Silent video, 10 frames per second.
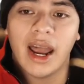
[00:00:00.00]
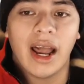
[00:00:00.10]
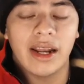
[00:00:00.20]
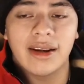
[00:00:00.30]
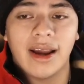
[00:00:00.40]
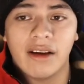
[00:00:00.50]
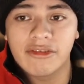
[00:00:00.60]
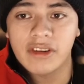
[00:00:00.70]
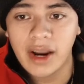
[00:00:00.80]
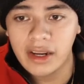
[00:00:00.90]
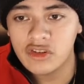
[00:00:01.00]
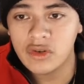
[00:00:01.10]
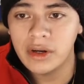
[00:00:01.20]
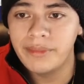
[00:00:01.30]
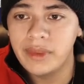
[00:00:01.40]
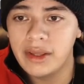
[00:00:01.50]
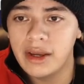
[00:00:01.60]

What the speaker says: added after I trimmed